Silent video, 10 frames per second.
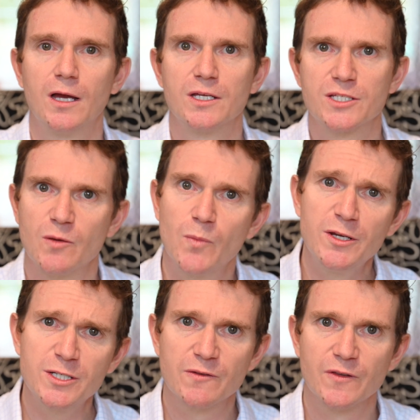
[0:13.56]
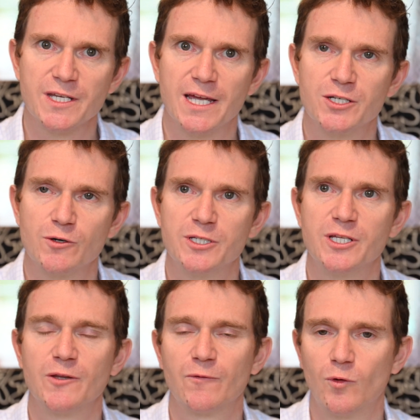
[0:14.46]
So most of the data is
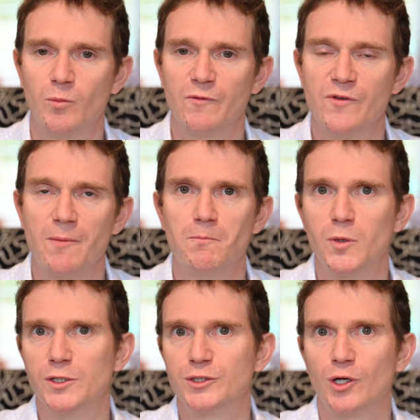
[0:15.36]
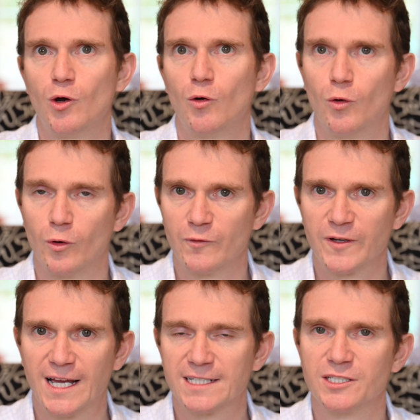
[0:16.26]
in the form of numbers or of
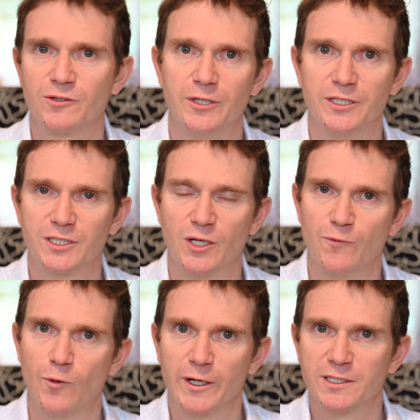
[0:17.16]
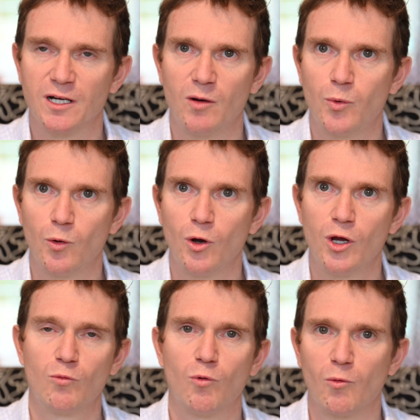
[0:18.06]
categories. So for example,
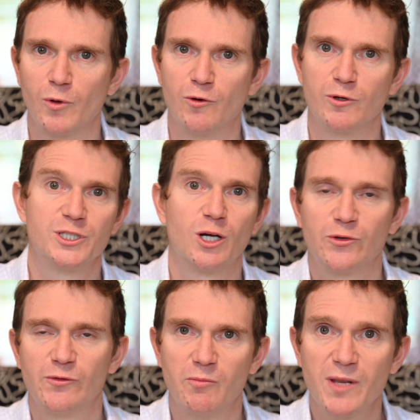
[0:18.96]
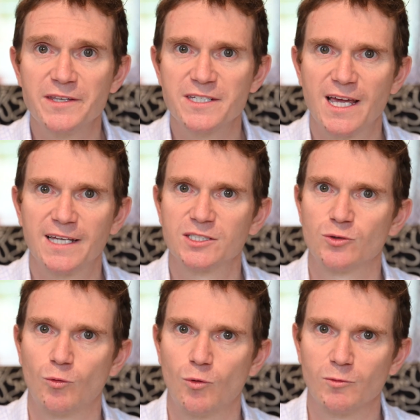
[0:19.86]
what were the results of a blood test,
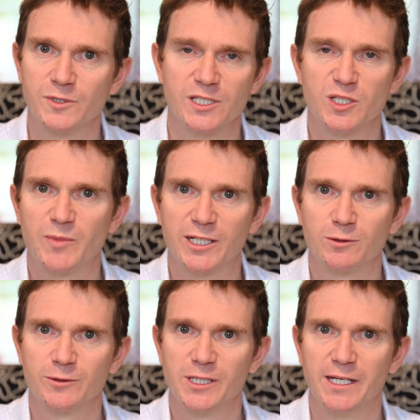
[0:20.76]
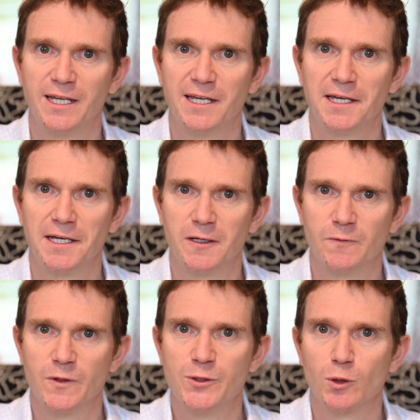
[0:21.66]
or what was the specialty
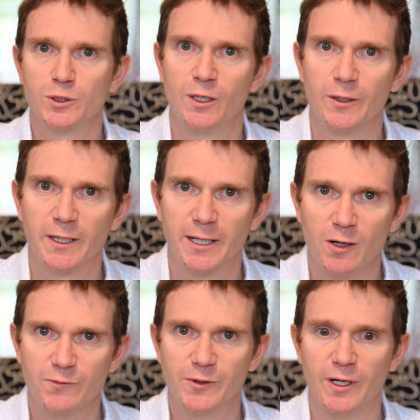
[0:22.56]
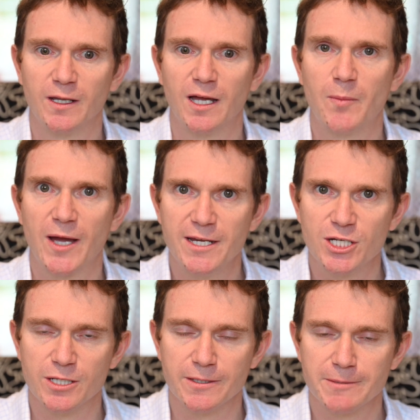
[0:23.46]
of the doctor looking after a
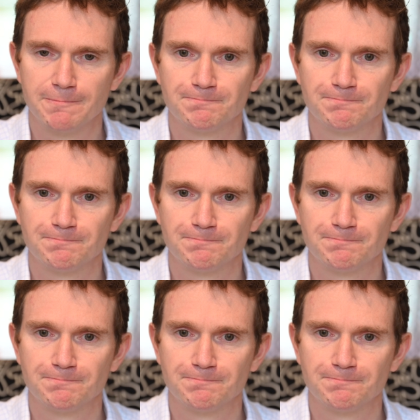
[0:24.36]
patient.